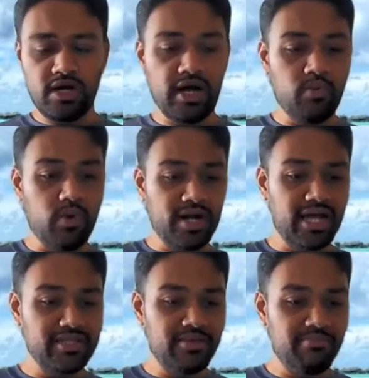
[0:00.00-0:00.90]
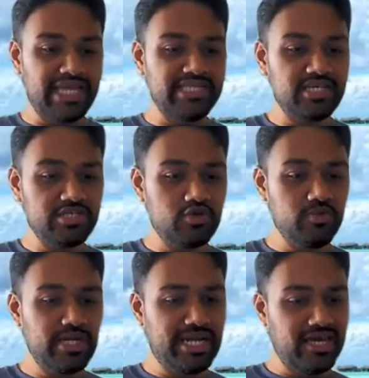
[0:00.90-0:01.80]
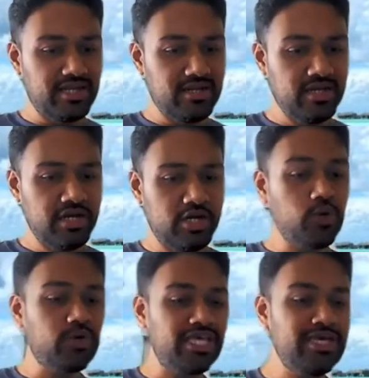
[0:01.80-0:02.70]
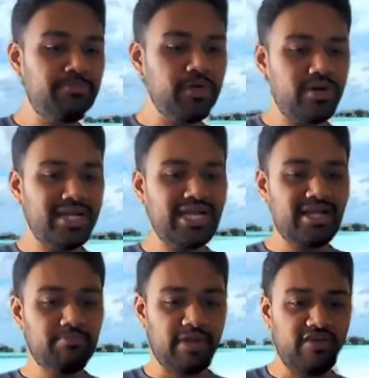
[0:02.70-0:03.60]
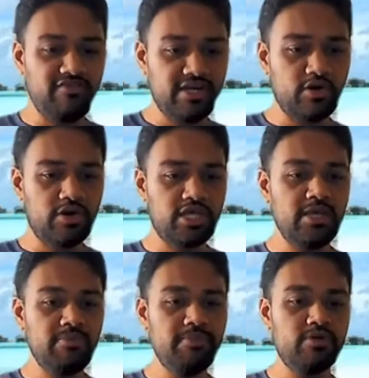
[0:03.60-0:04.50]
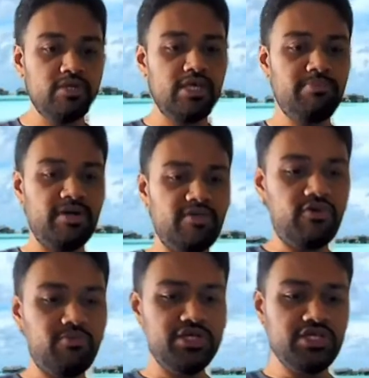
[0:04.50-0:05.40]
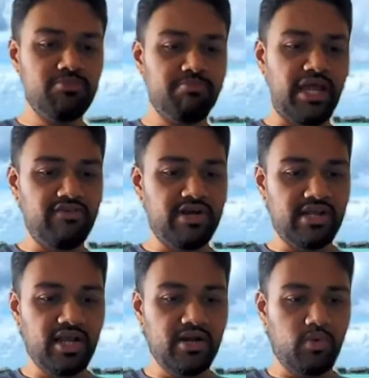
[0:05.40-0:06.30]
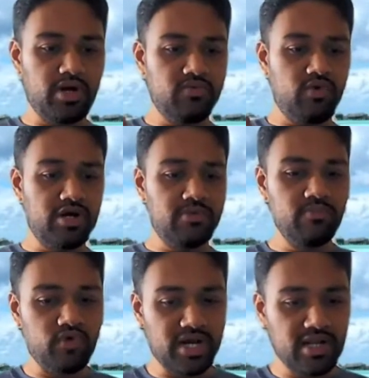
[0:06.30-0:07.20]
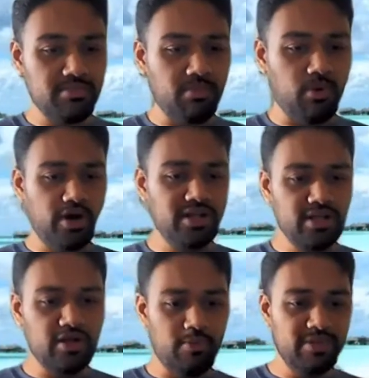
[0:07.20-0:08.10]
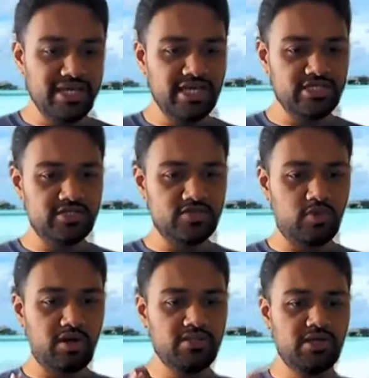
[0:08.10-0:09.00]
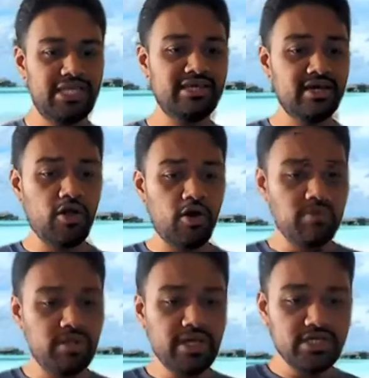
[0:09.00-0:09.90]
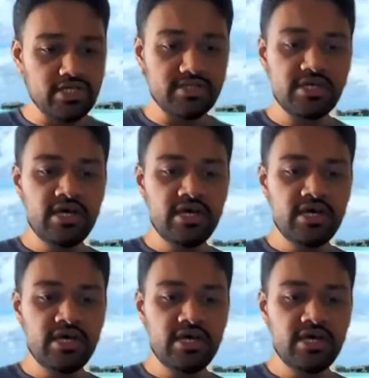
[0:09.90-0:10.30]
what are the measures to be taken to keep your data private or keep information private, right? What are the moral obligations, what are the ethical obligations